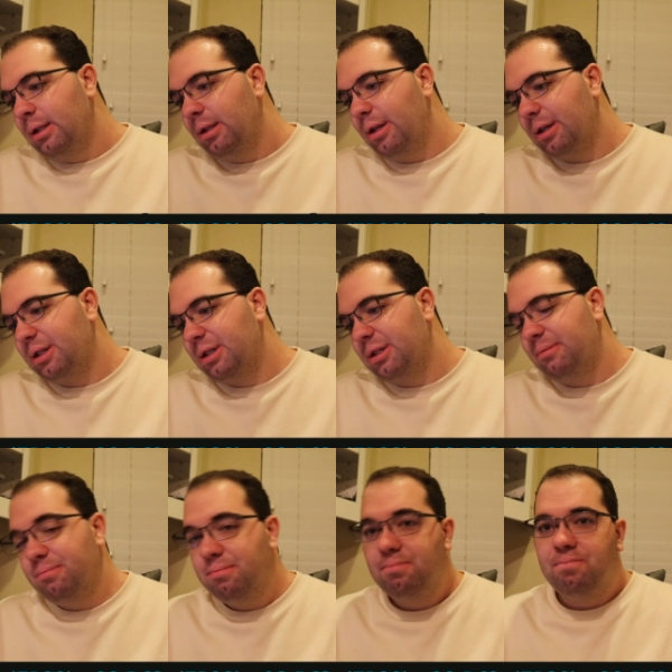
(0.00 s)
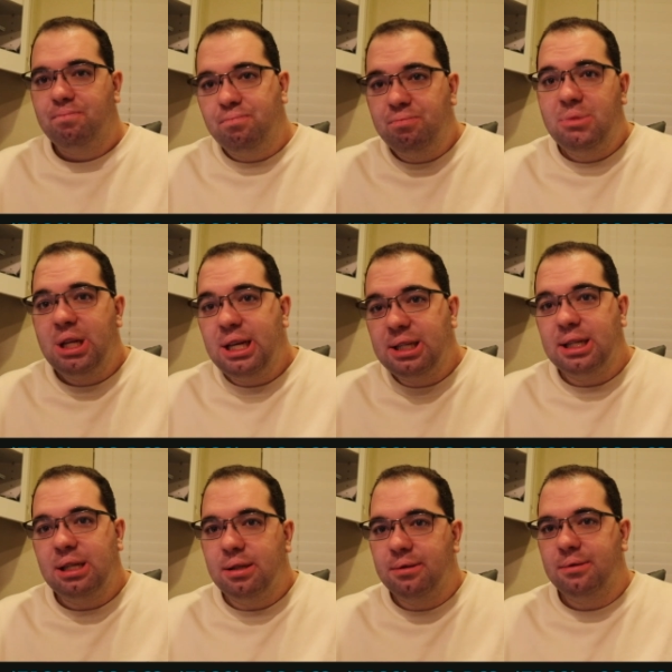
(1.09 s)
looks
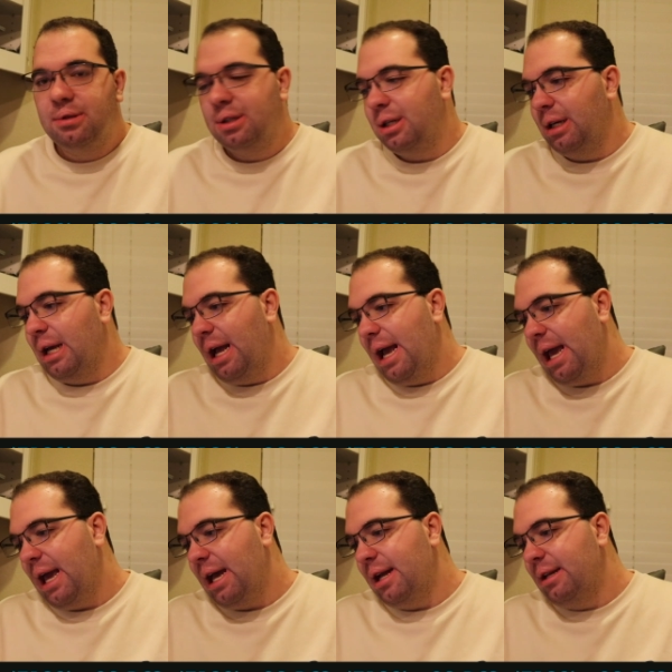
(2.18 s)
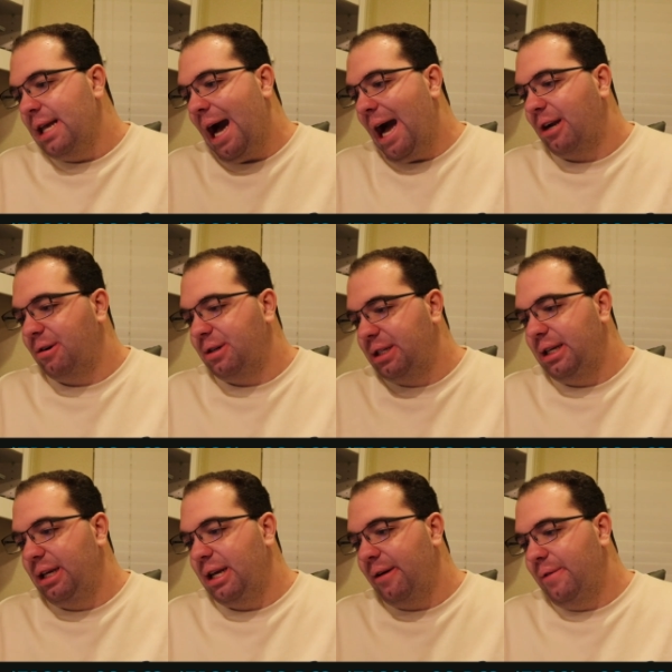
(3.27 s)
decent. And the
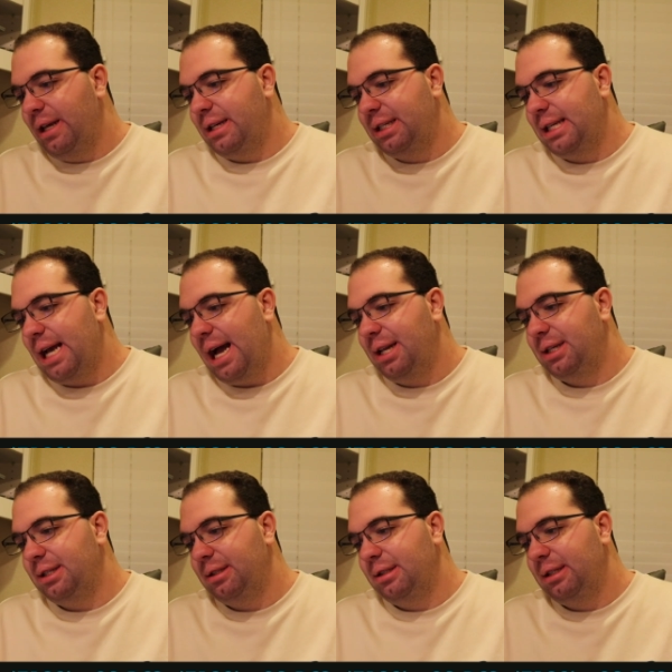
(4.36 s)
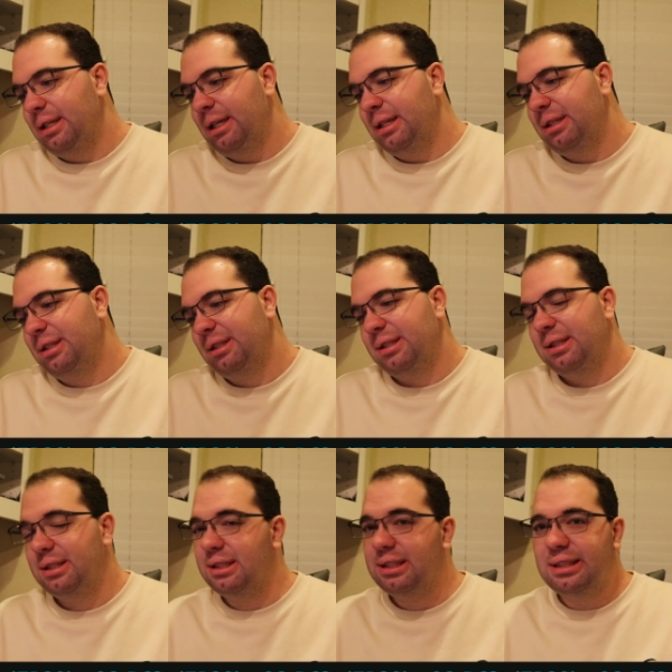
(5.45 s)
accuracy of this set
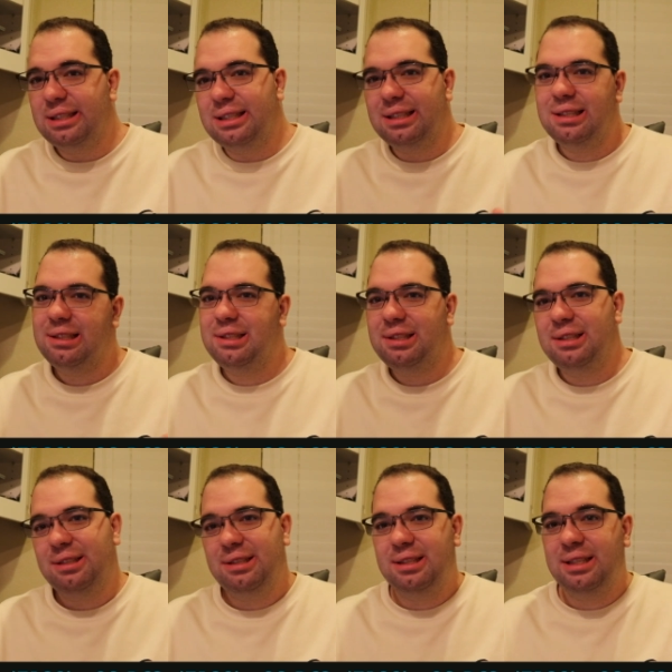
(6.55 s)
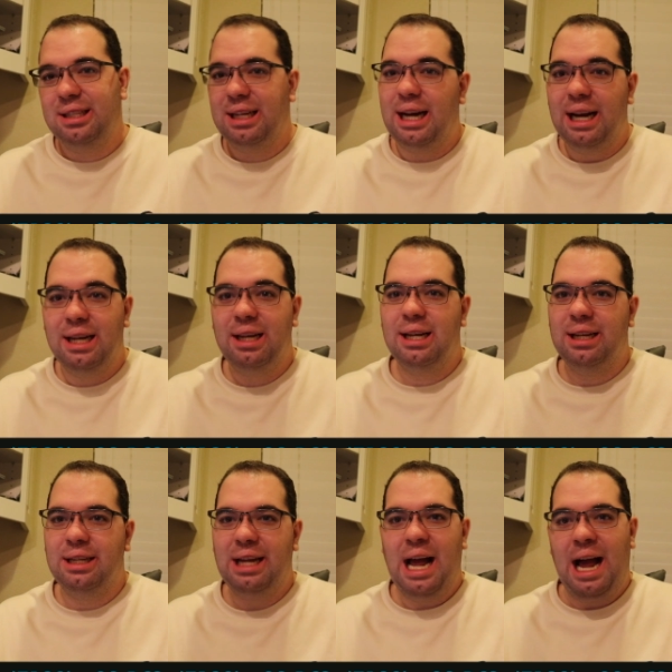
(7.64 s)
is
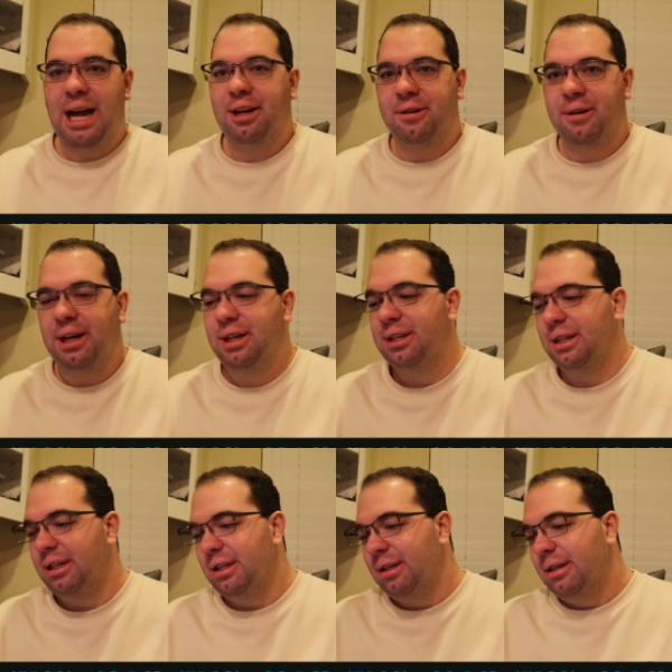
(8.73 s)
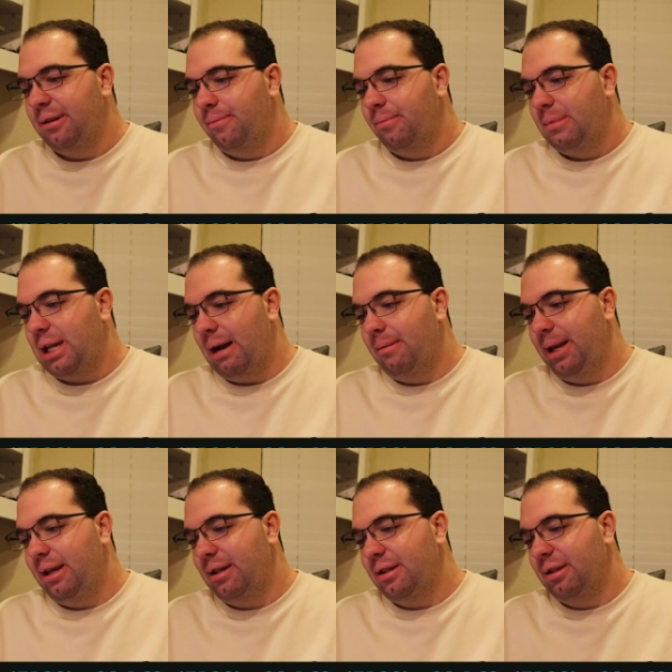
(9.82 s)
kinda accurate. I
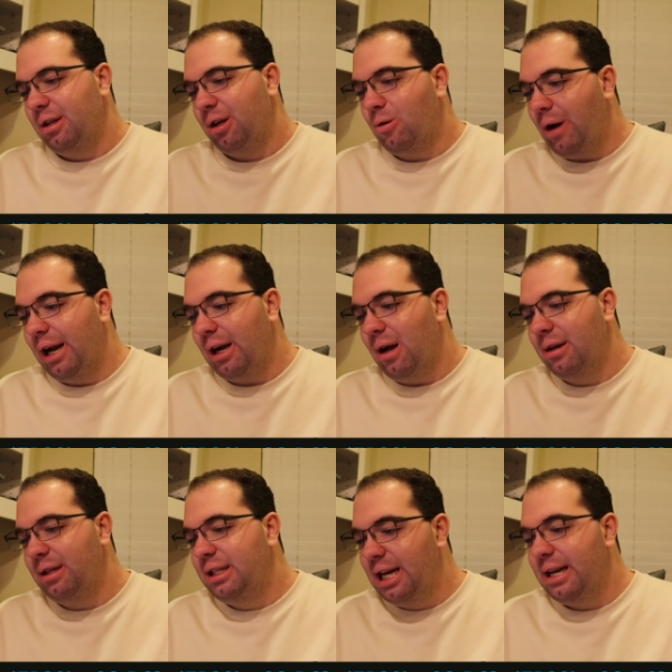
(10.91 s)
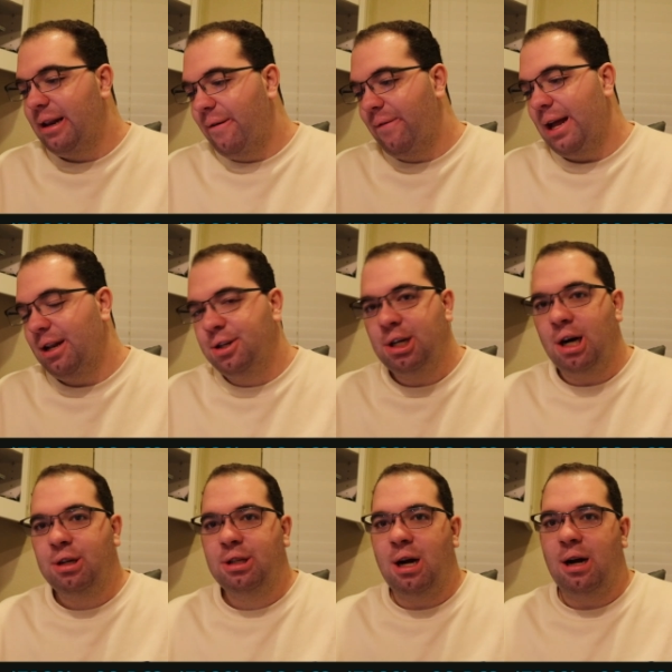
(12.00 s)
mean, Qui-Gon did defend Jar
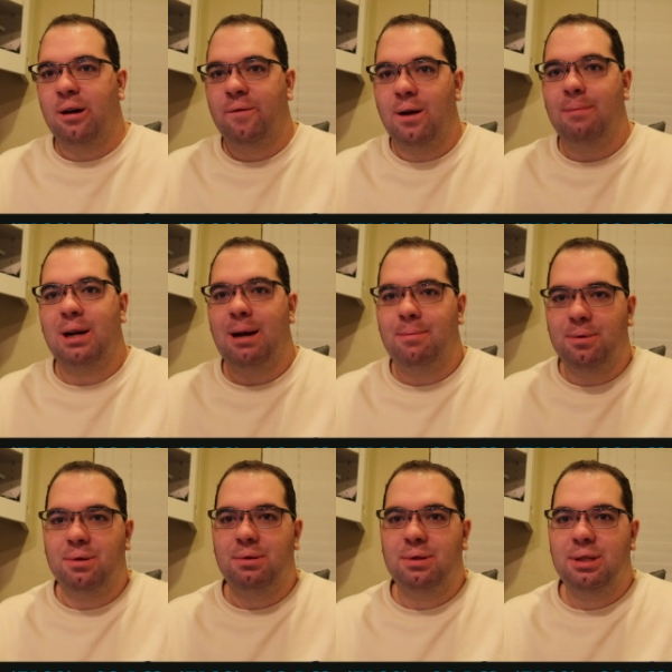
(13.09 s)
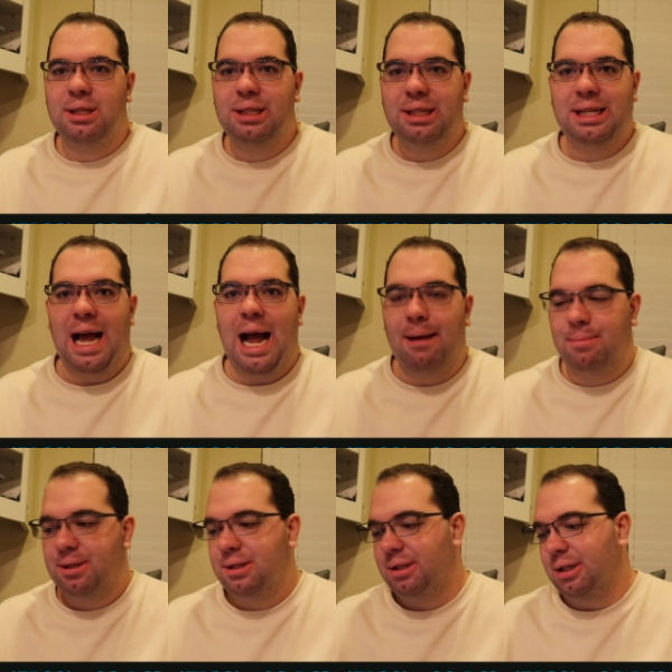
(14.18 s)
Jar from a couple
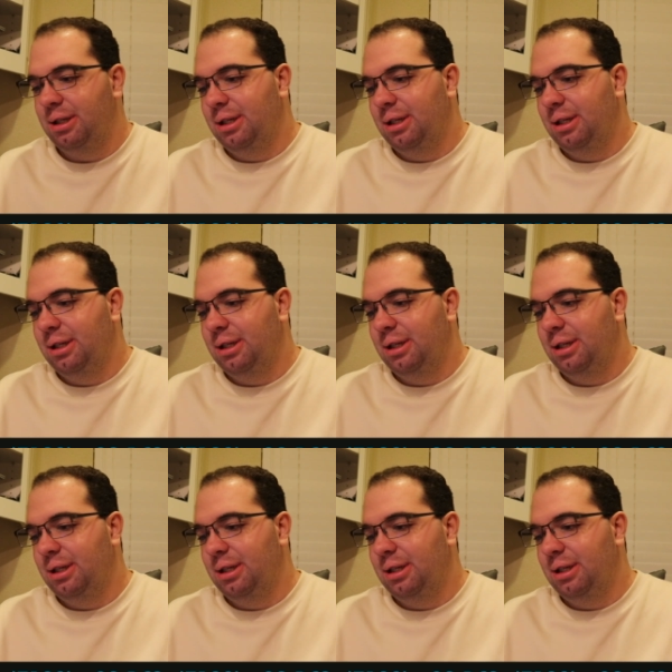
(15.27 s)
stabs.